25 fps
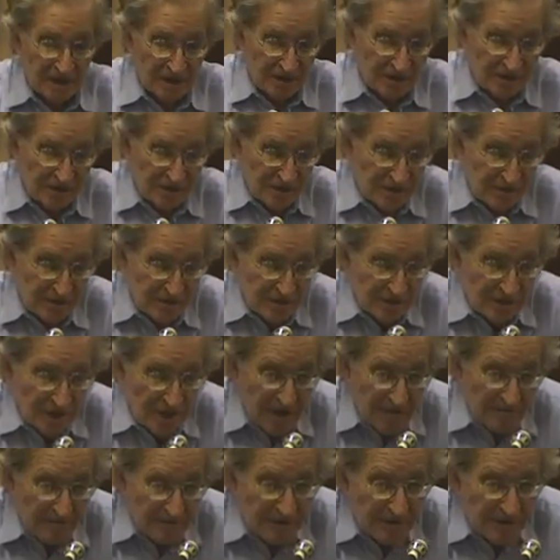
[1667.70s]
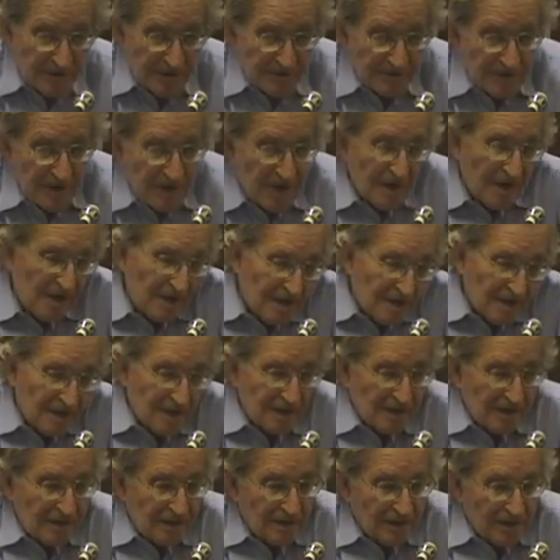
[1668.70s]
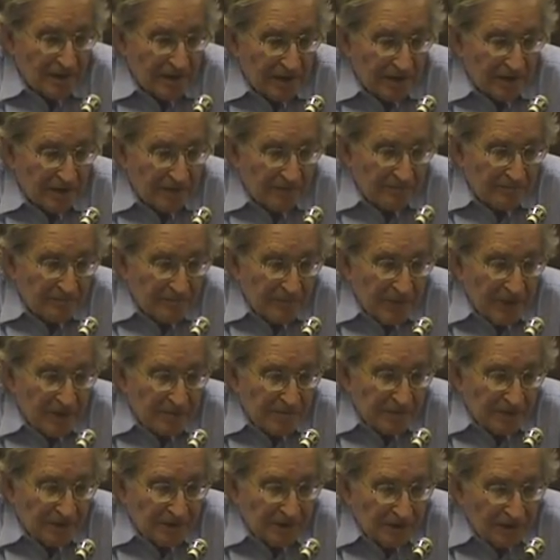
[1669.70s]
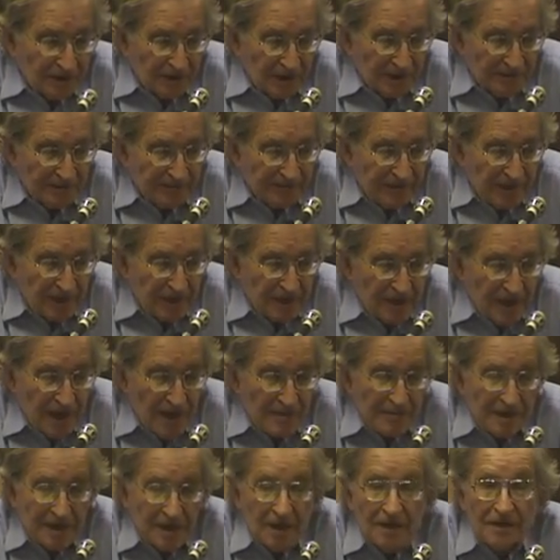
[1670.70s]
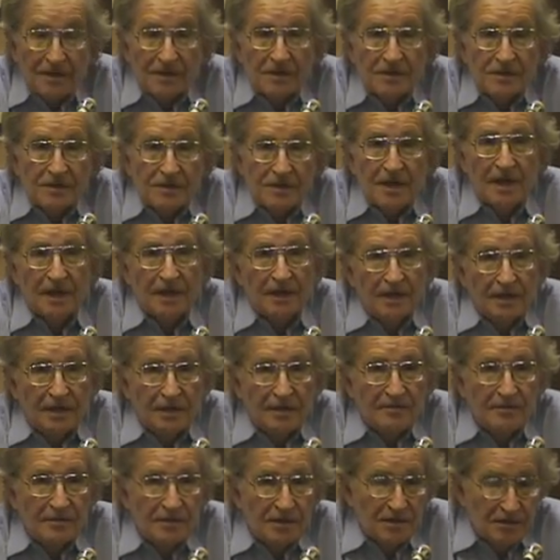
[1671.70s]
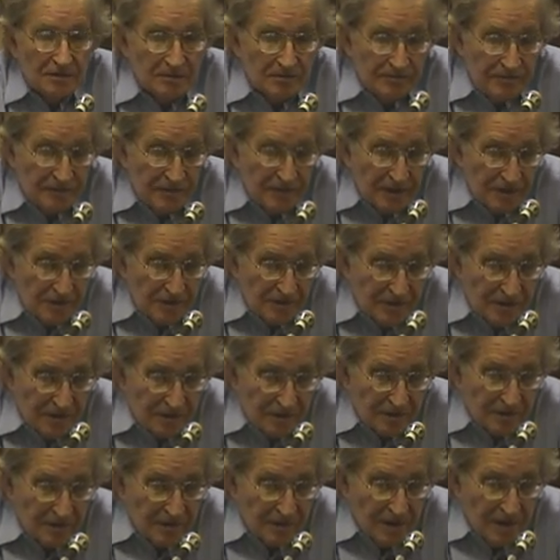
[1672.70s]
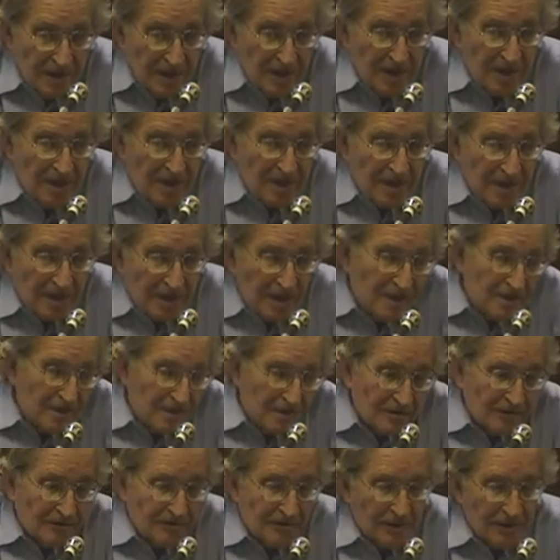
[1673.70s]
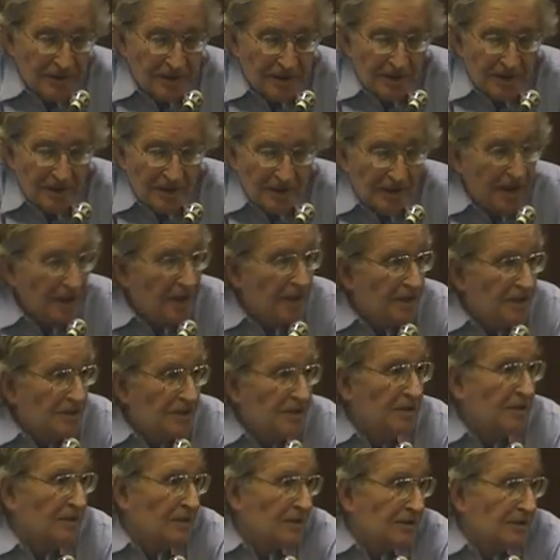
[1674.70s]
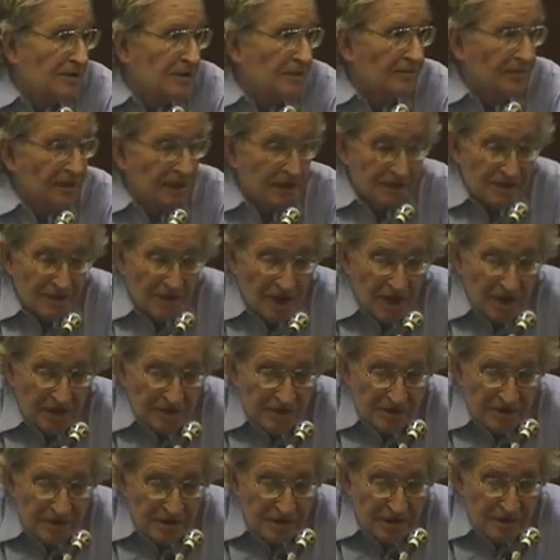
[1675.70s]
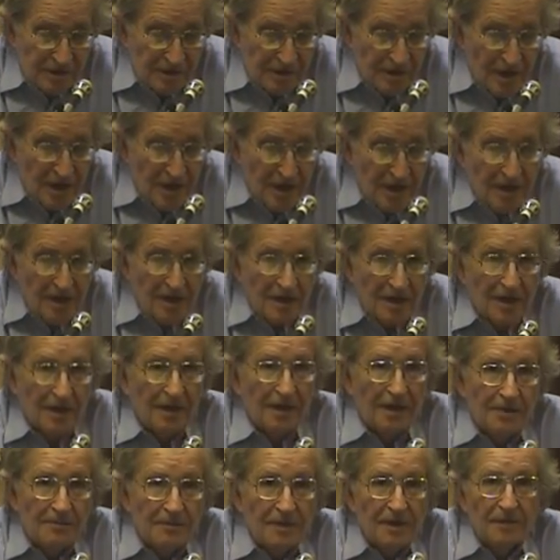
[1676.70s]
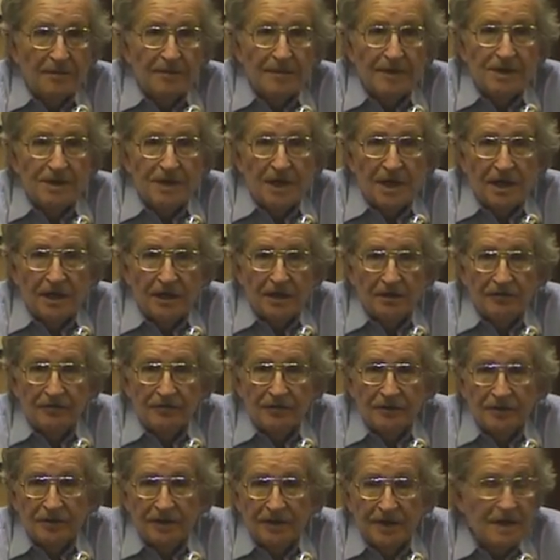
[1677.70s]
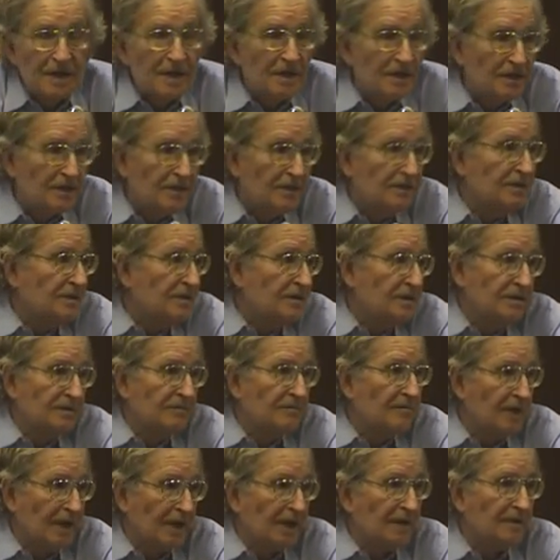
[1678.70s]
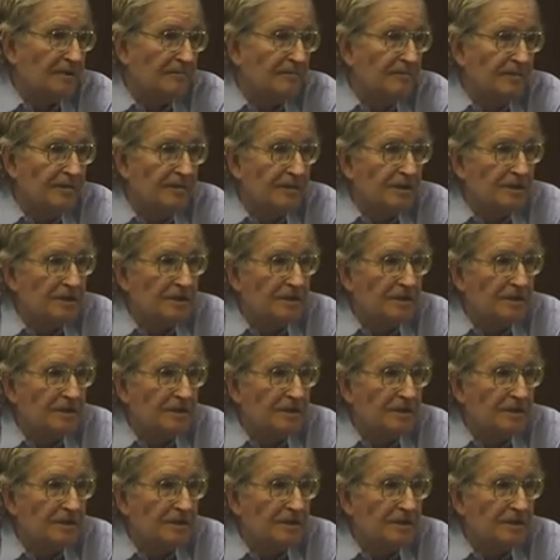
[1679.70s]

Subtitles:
killing people, kidnapping others, taking them to Israel either for interrogation or simply as hostages, keeping them in jail for years. In fact, some people are still in jail